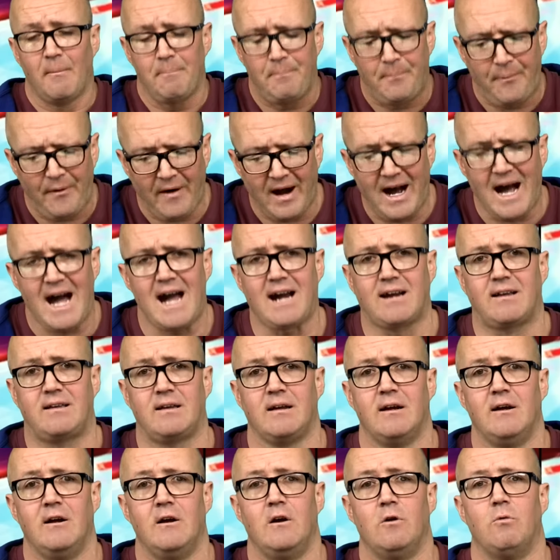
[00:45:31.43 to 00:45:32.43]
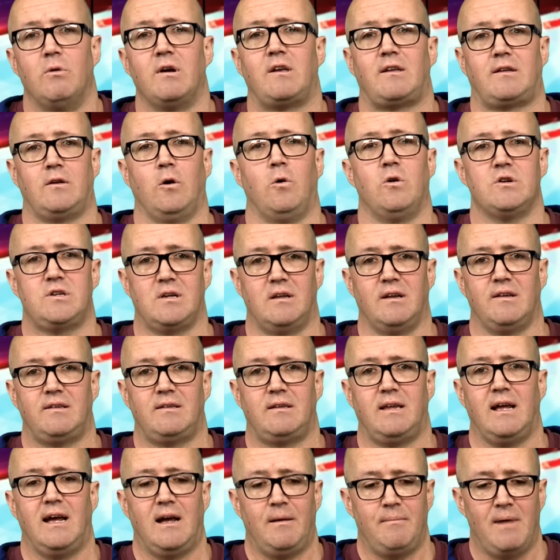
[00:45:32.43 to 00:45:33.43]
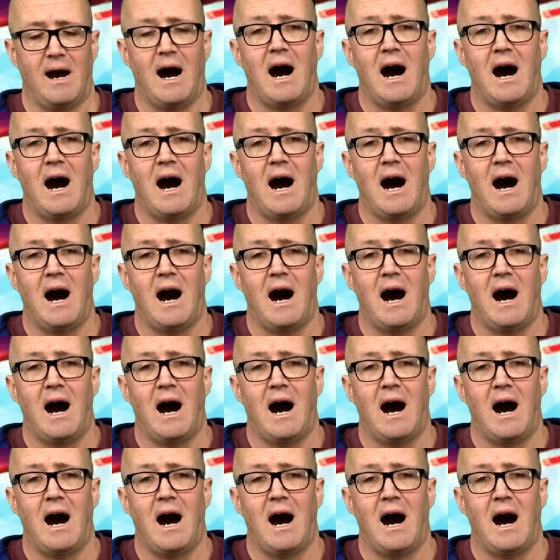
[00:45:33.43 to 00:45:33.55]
packed with socialist um,